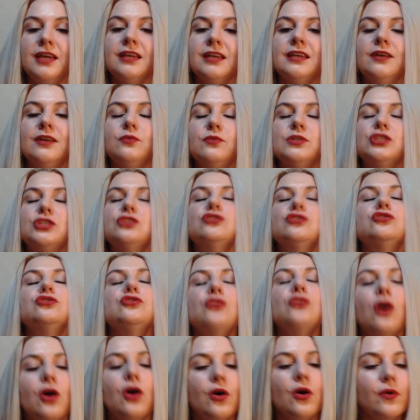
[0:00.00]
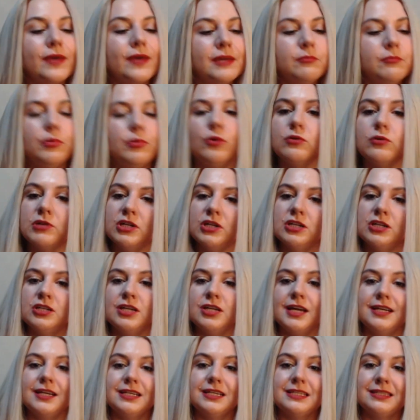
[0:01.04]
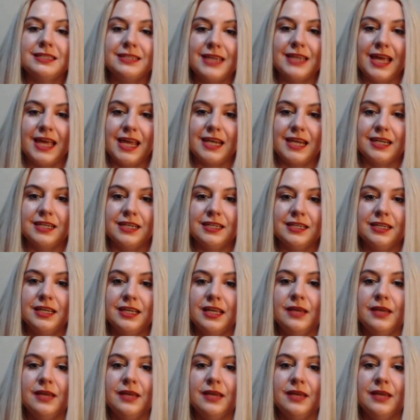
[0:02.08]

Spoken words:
Now, what's so important to understand